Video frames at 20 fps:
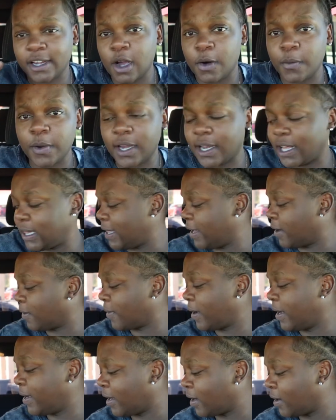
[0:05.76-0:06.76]
know we in Atlanta
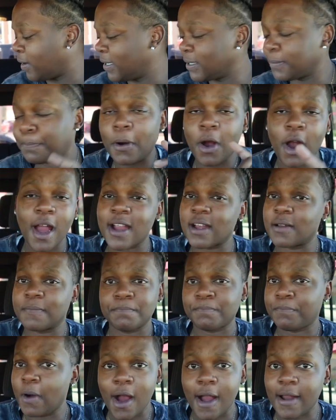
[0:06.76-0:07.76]
right now. It's part
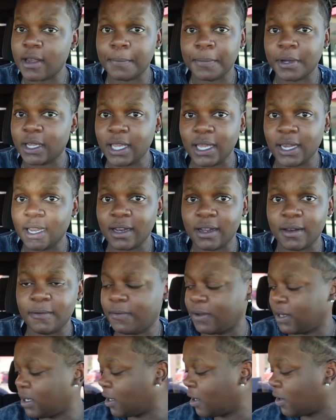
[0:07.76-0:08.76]
in the beginning of the
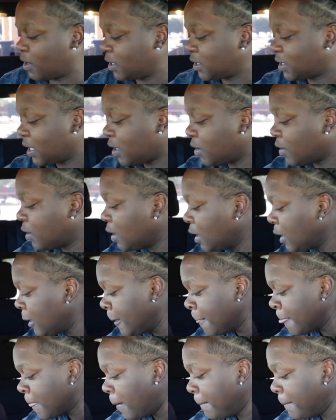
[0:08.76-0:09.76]
video, cause hell,
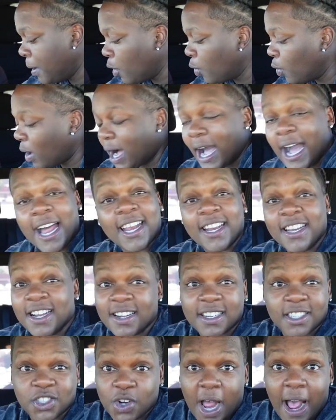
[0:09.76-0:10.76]
boo, I didn't
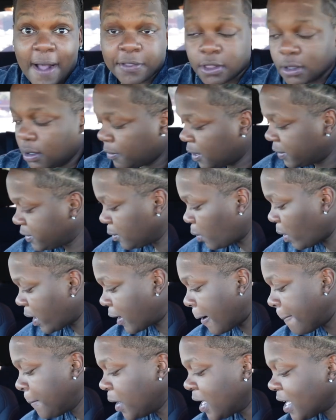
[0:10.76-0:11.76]
know the drive-thru wasn't
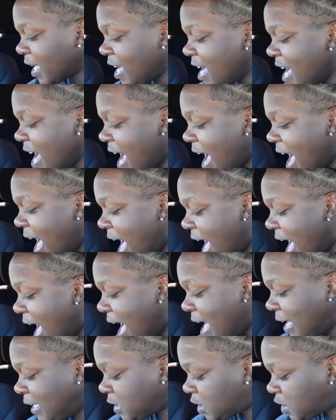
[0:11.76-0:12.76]
working. But
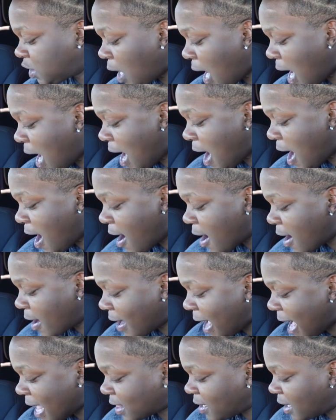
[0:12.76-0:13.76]
yes, sir,
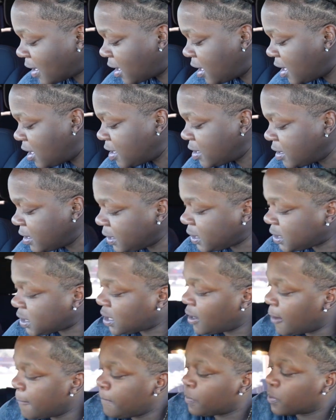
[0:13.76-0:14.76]
got the
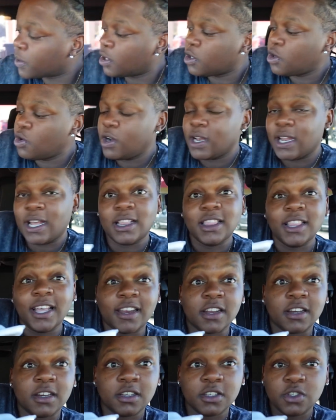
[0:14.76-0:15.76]
goods. You in
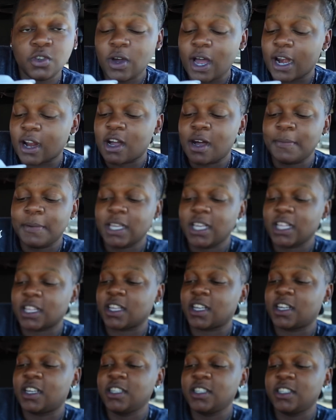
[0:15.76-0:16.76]
Atlanta, you gotta come and get
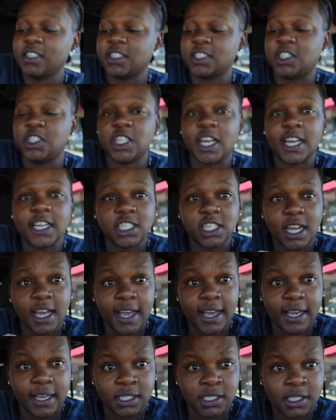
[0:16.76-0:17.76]
the goods.
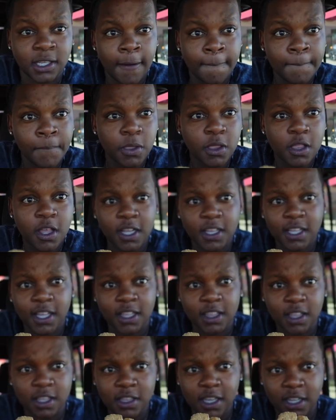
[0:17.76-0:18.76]
JJ's, look at
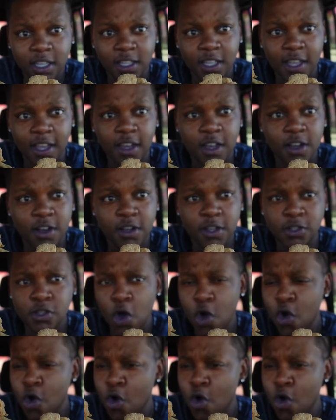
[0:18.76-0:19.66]
that, cuz.